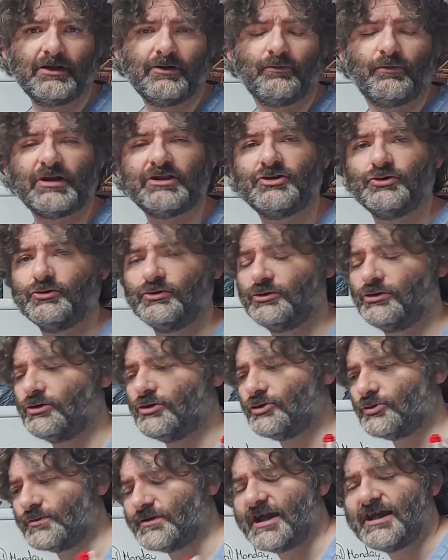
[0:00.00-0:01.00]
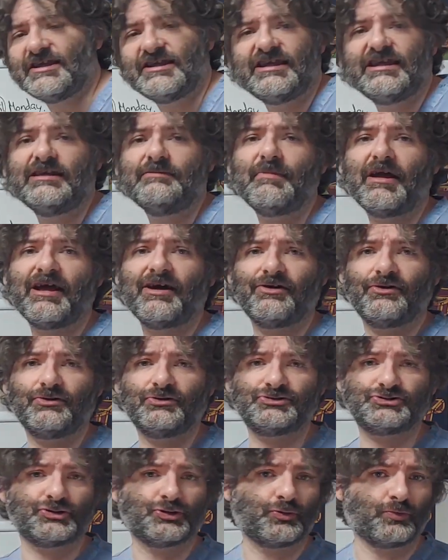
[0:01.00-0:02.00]
When you create
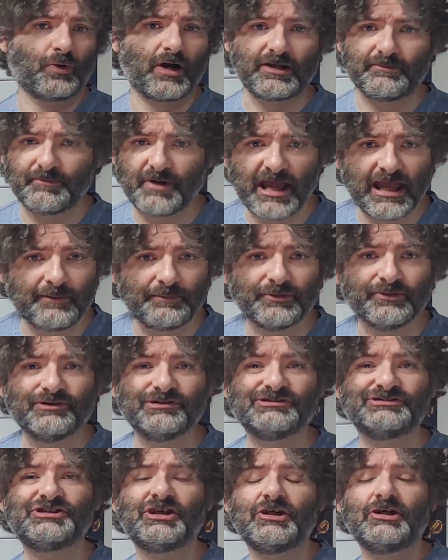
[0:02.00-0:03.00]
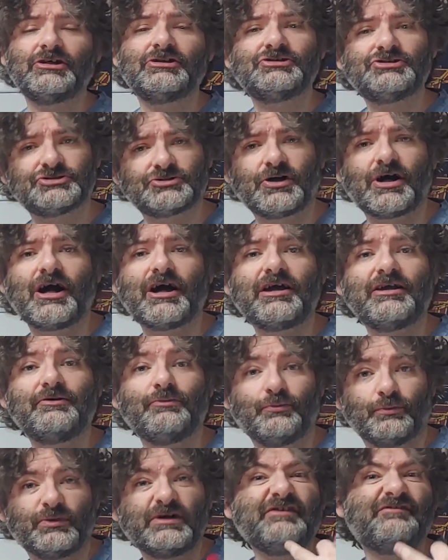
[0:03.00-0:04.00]
emails or write papers, try
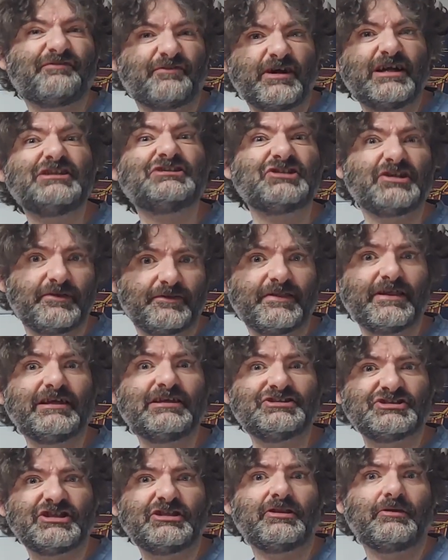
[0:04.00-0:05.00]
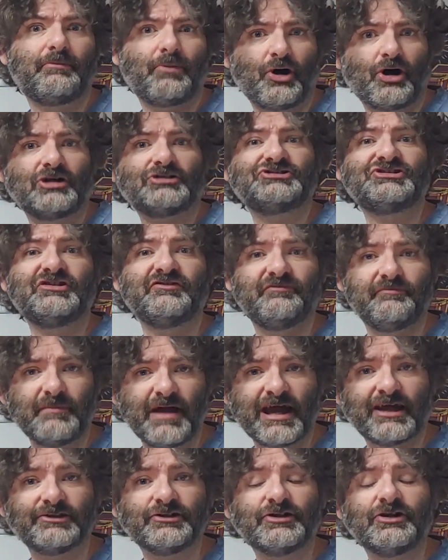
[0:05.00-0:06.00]
rephrasing things in the positive
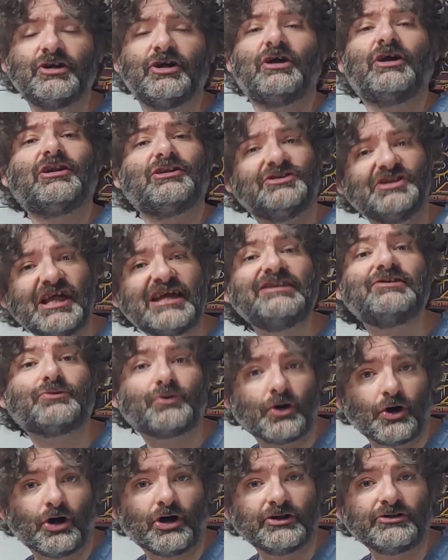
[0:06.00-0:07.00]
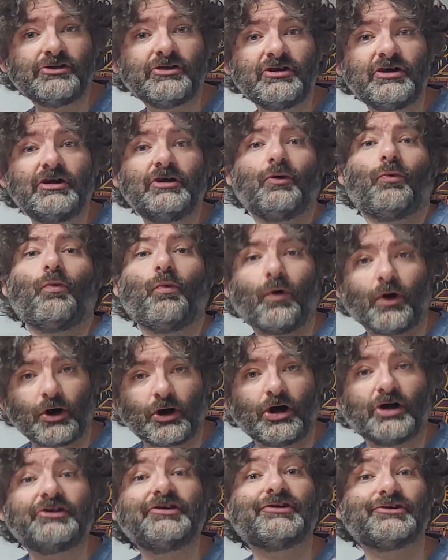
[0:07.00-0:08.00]
manner. Later on,
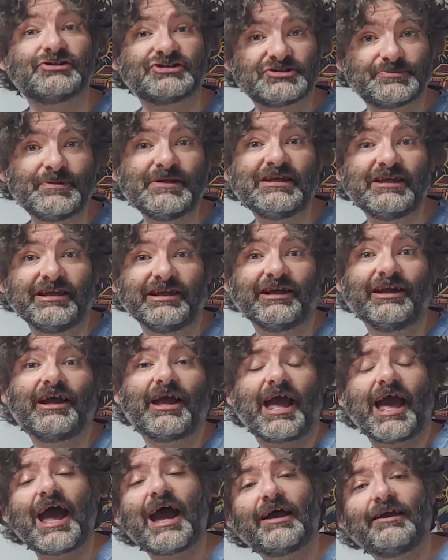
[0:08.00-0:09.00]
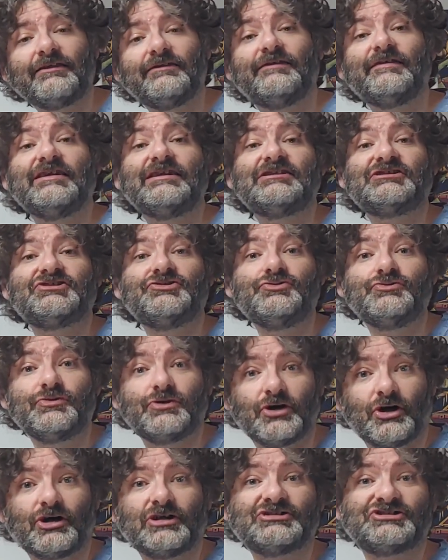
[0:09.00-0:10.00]
work on your speaking. Add these new
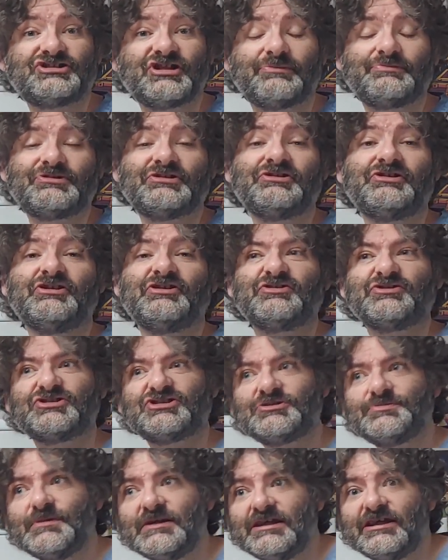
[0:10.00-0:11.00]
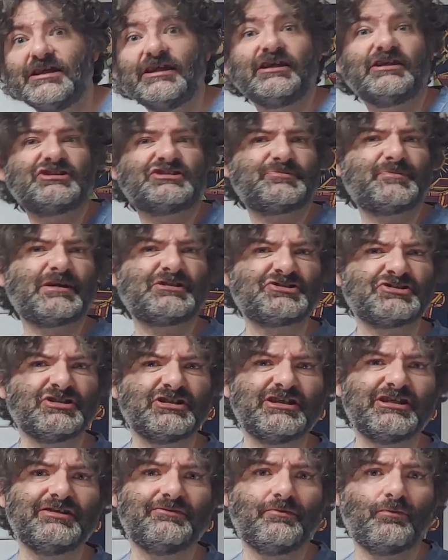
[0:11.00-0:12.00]
concepts into your speaking,
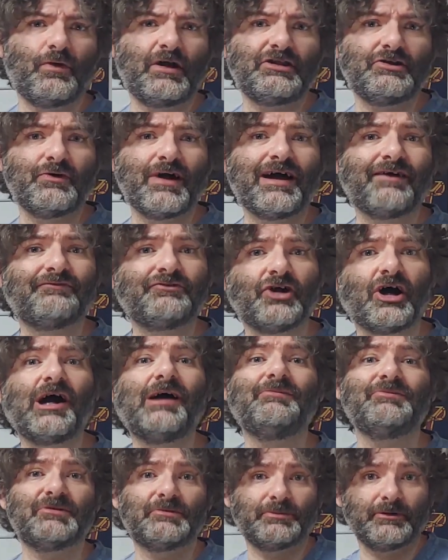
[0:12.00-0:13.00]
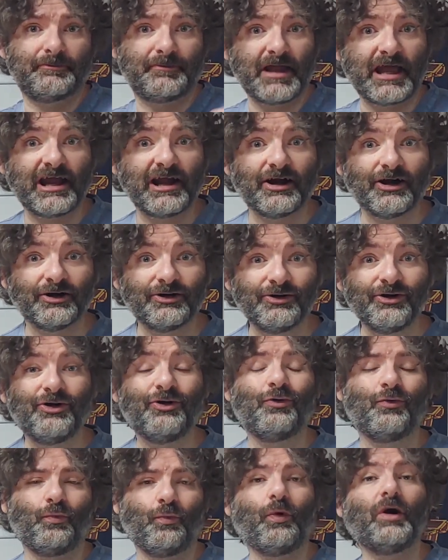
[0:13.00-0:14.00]
especially when you have time to prepare
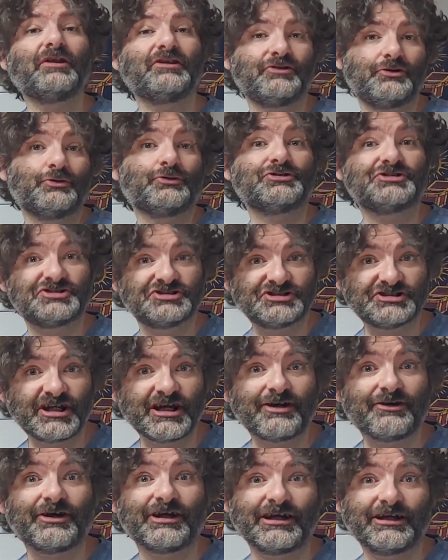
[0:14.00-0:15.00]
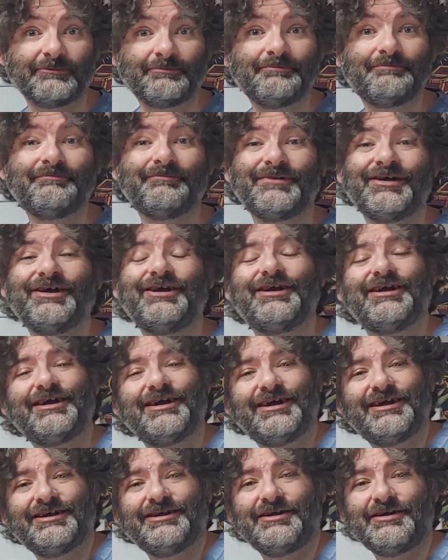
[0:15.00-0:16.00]
what you're sharing.
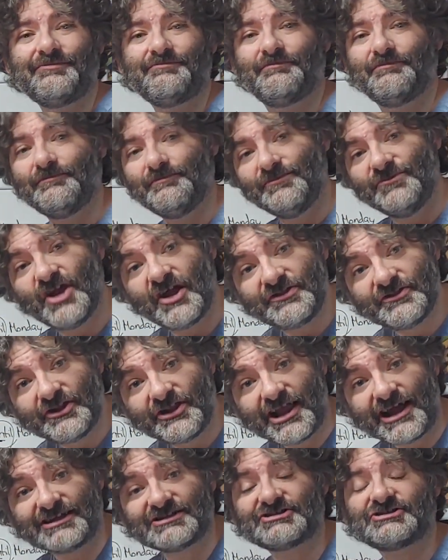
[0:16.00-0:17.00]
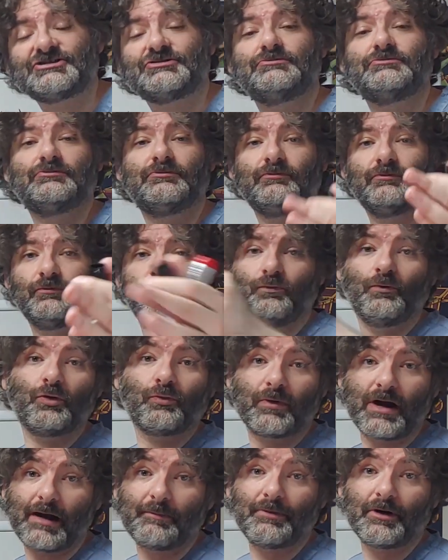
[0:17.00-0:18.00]
Nonetheless, we'll
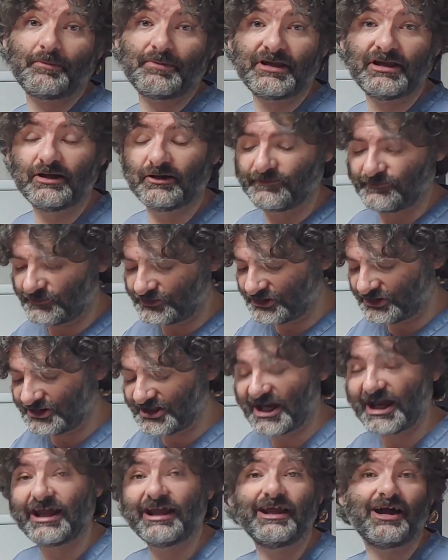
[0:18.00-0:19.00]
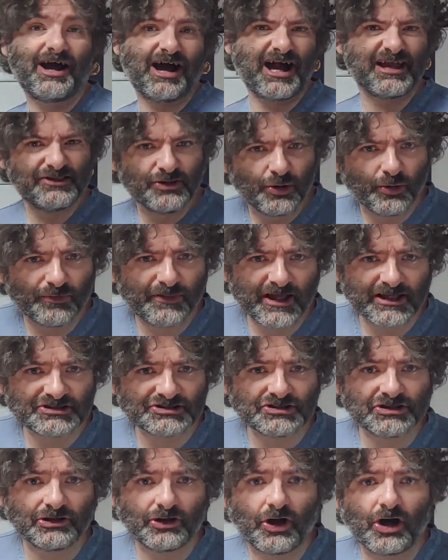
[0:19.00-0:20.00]
wrap up here for today. I know
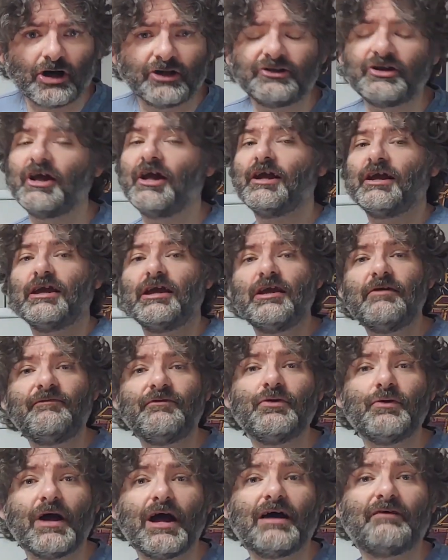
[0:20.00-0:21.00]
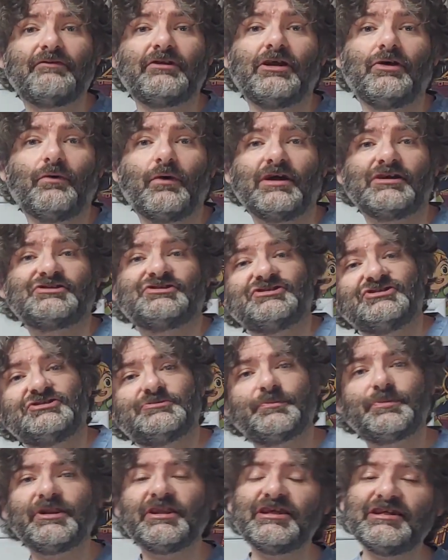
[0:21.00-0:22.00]
that's a lot. If you have any questions,
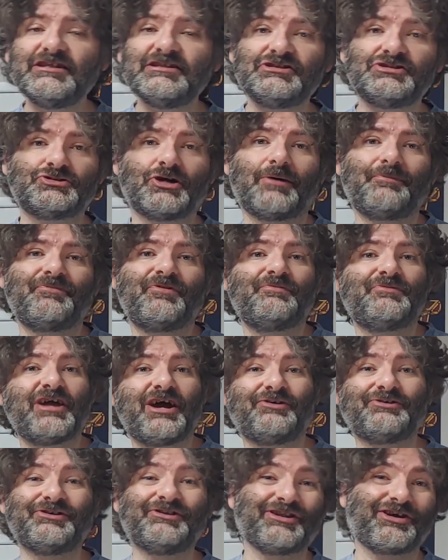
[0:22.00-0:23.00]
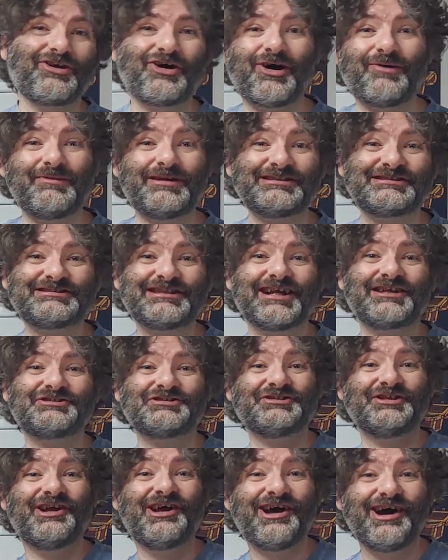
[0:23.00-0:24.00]
please drop them down in the comments
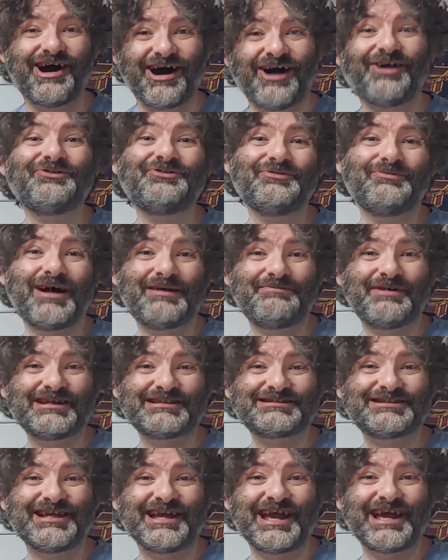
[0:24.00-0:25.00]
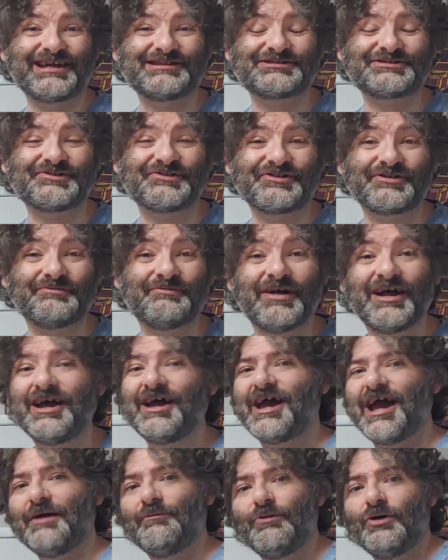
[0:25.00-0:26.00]
section. I'll do my best to answer them.
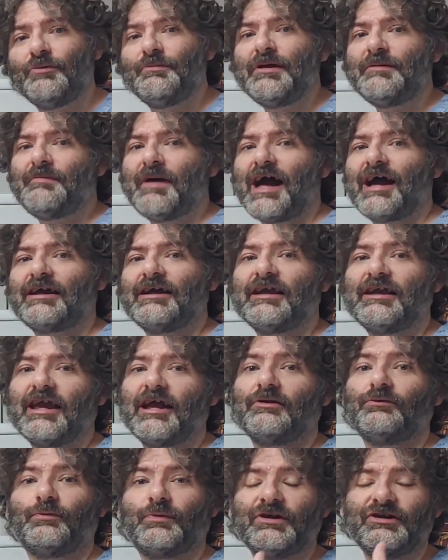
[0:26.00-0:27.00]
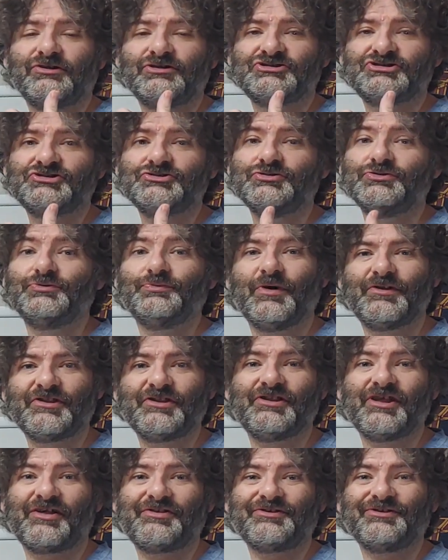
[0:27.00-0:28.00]
And we'll be back again real soon with
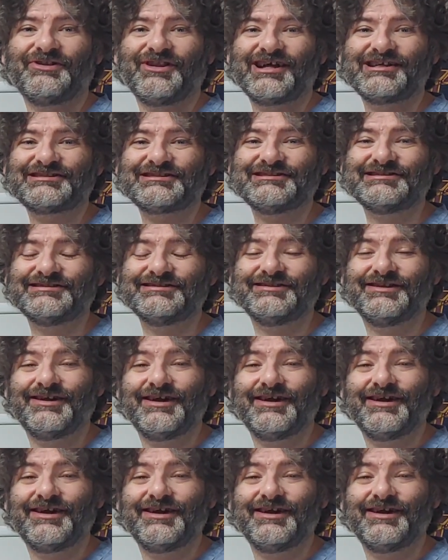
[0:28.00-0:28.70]
another lesson.